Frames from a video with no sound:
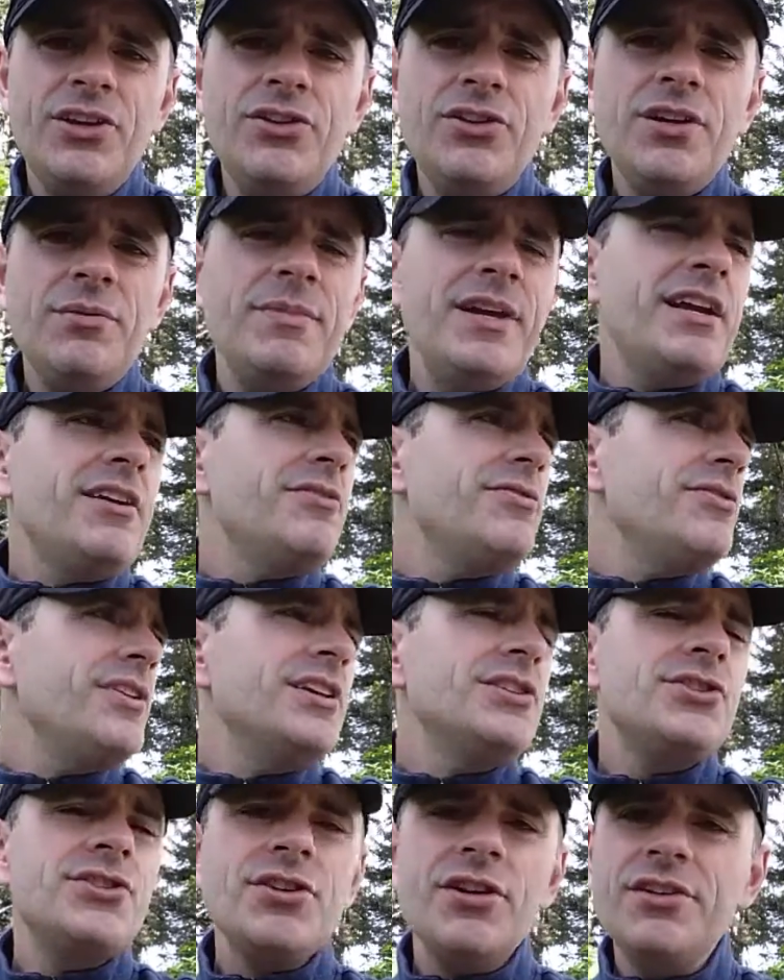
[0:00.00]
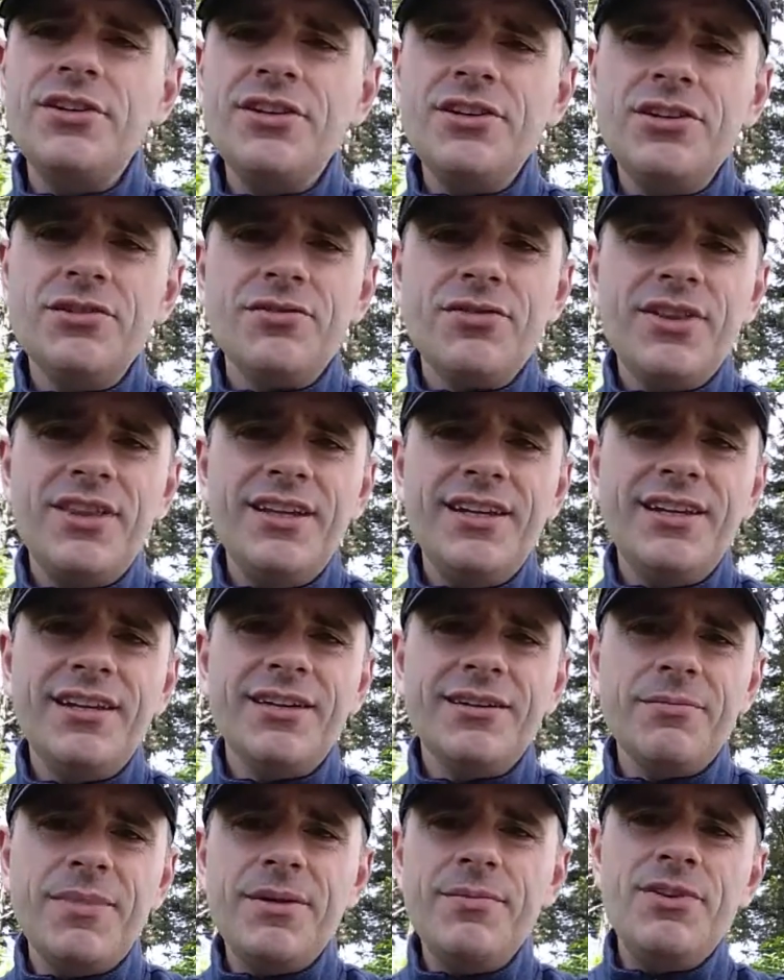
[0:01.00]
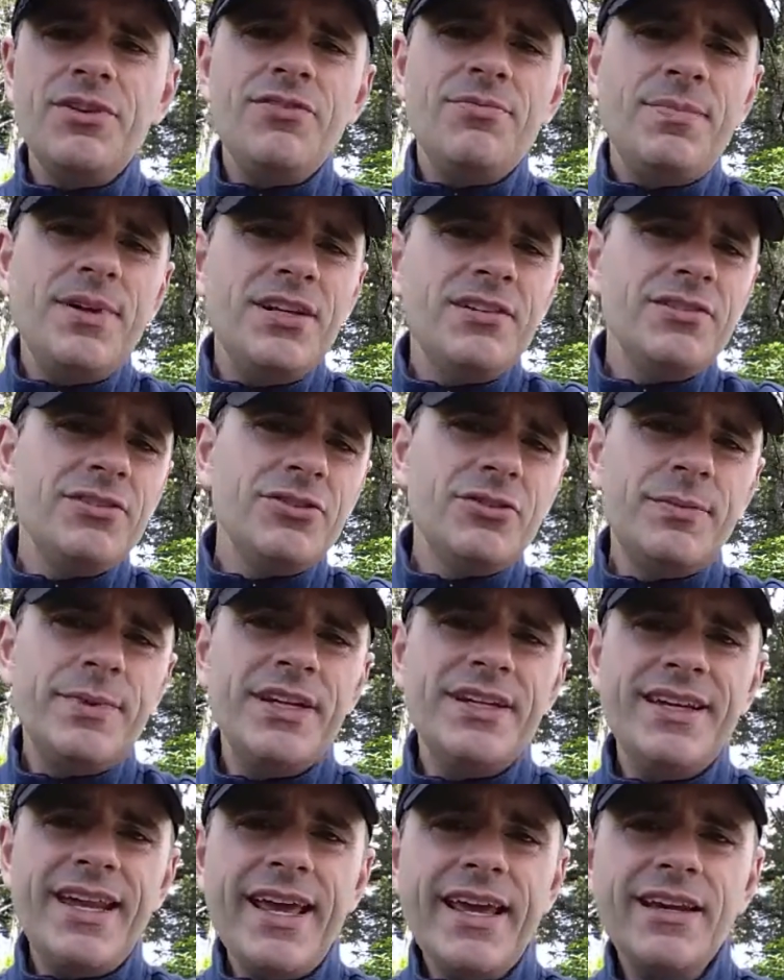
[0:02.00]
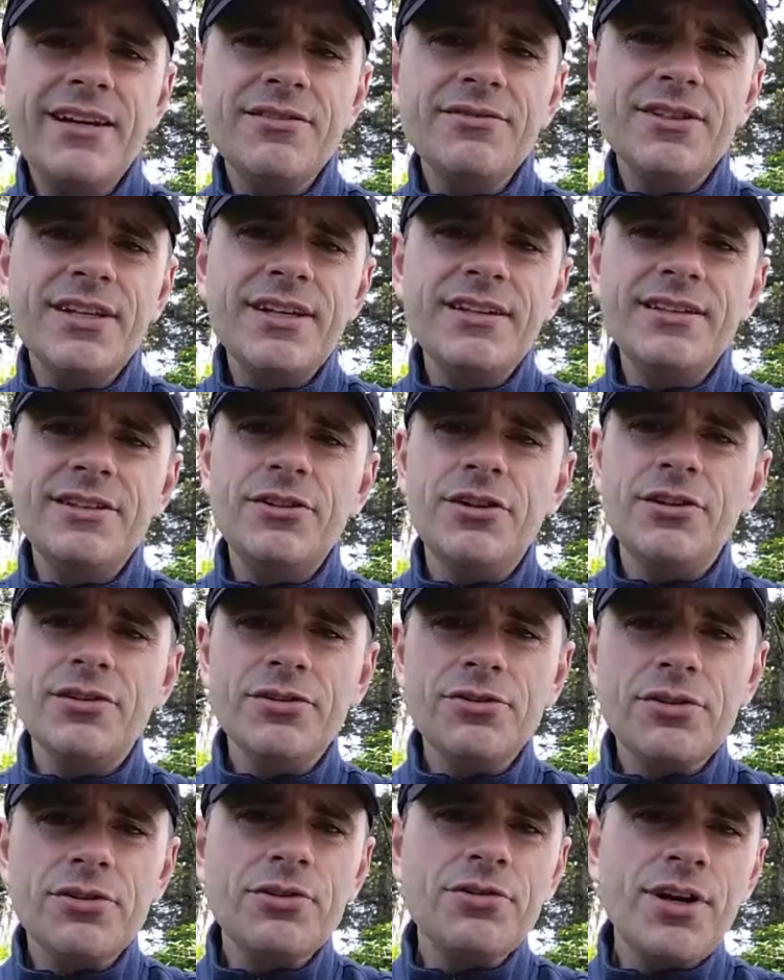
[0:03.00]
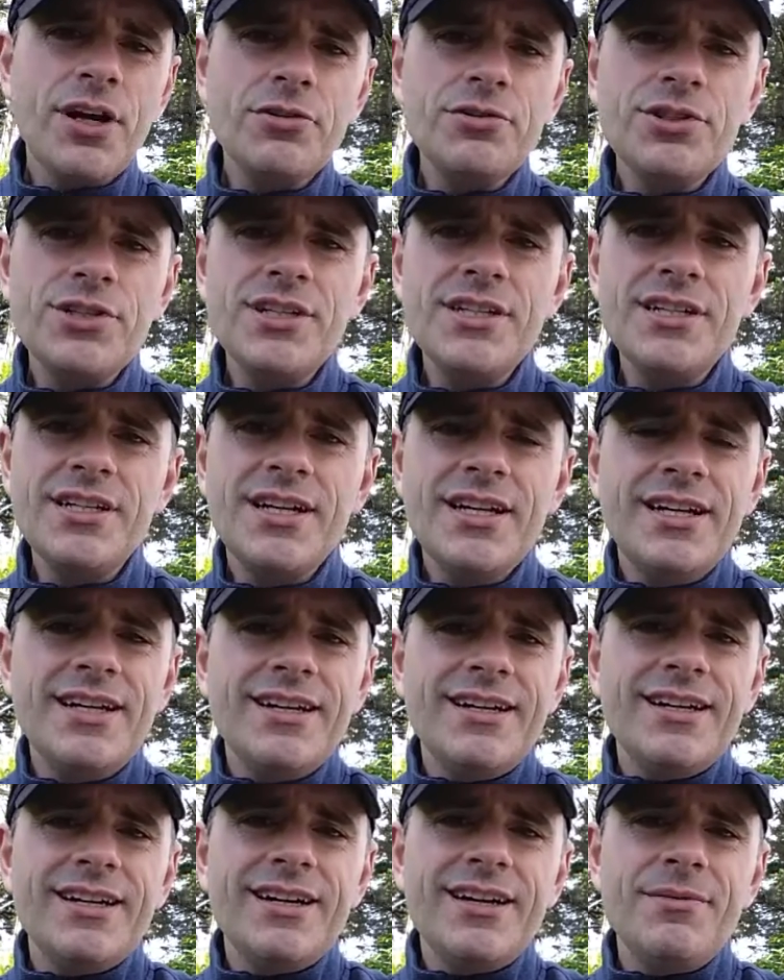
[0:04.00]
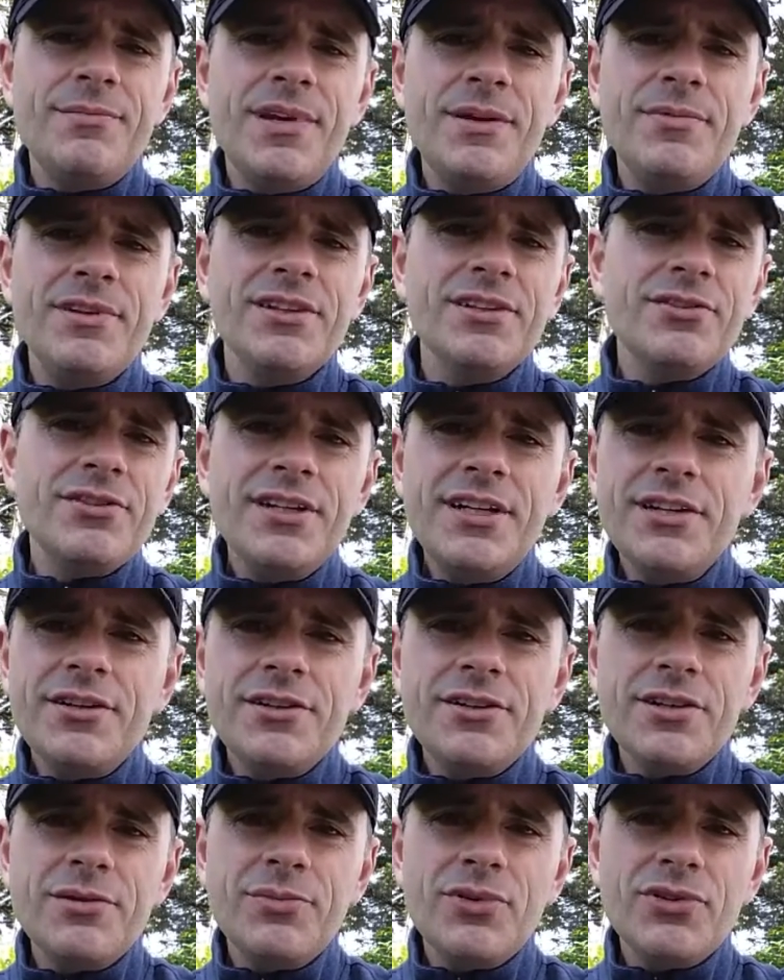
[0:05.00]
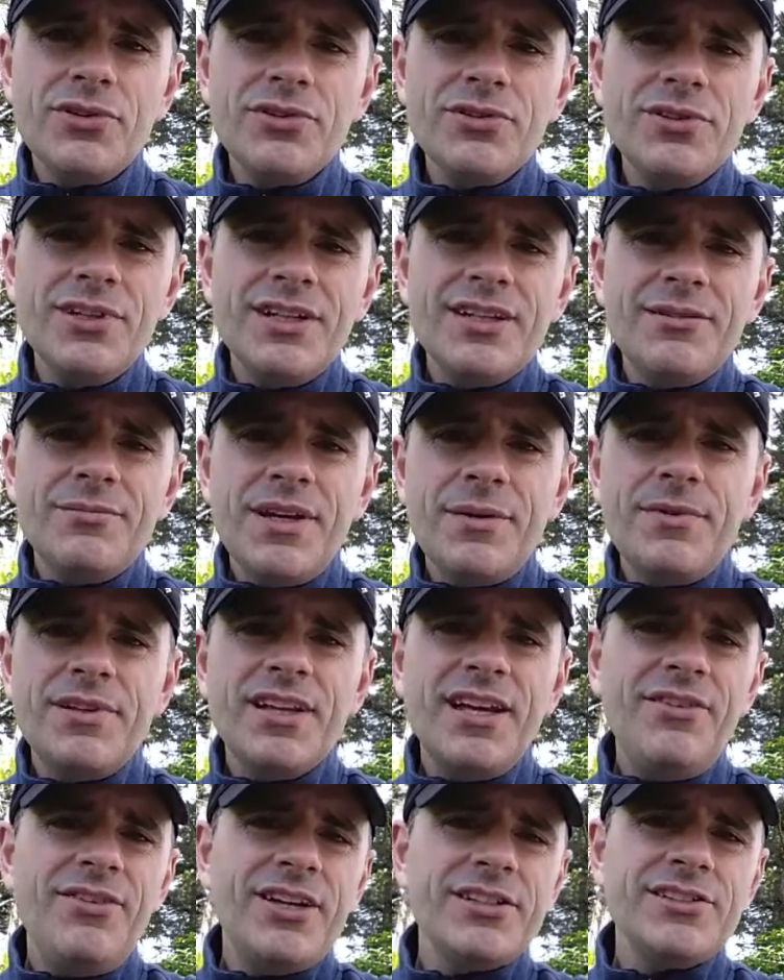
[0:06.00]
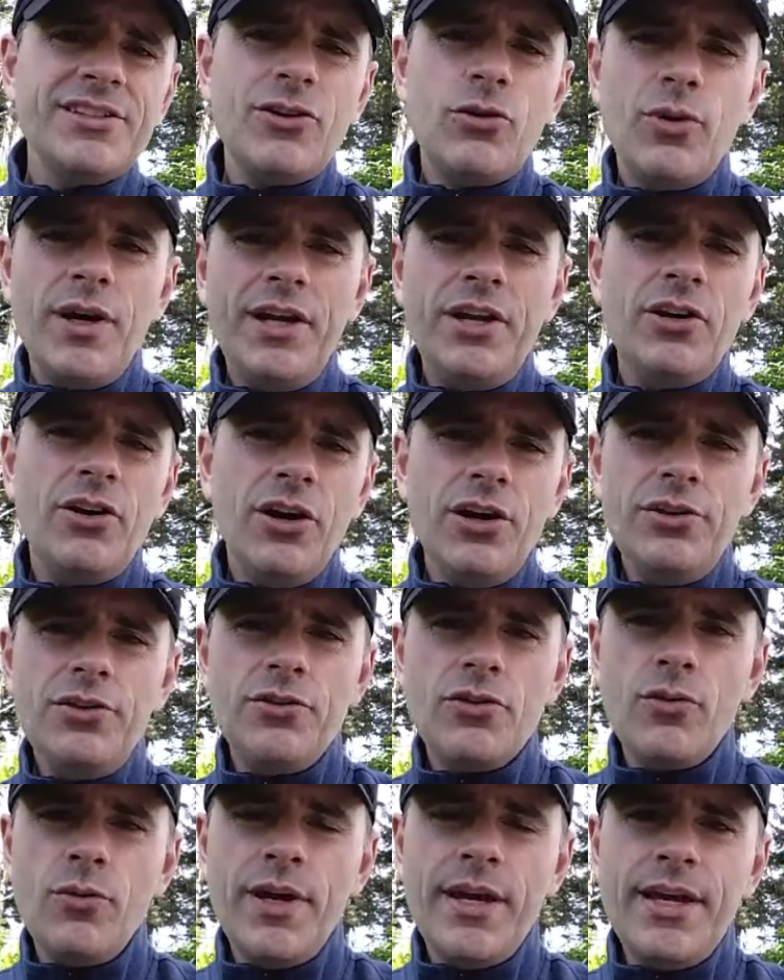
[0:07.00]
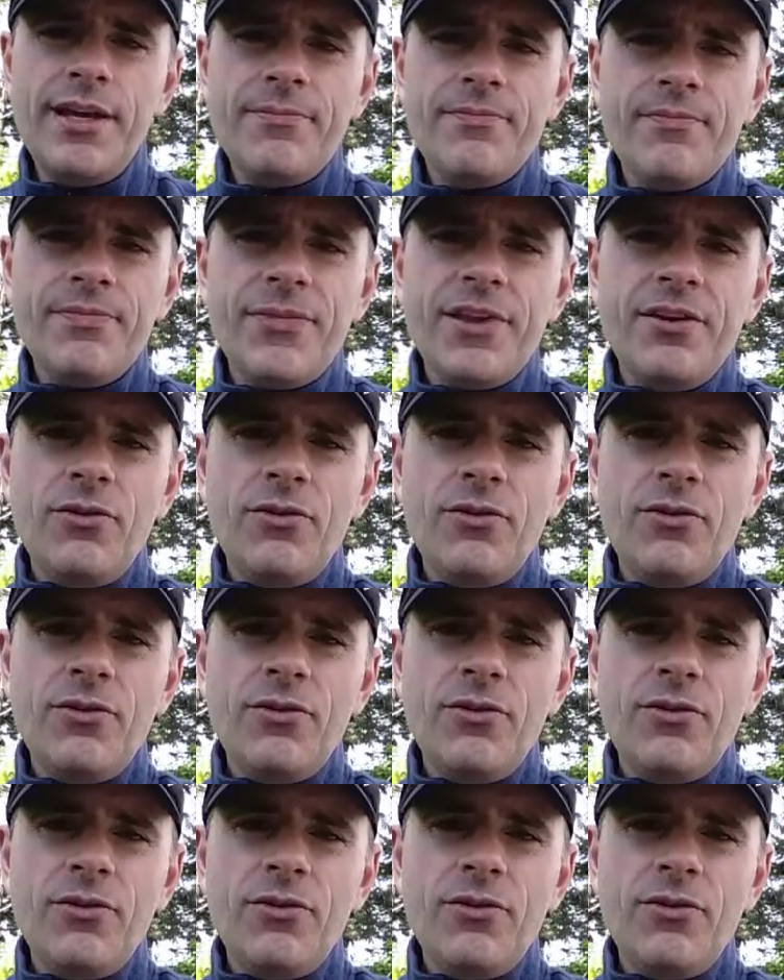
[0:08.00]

You can make a fresh start in your thinking. Maybe you've been a little bit negative lately or a little grouchy, uh, maybe a little irritable, maybe life hasn't quite gone your way.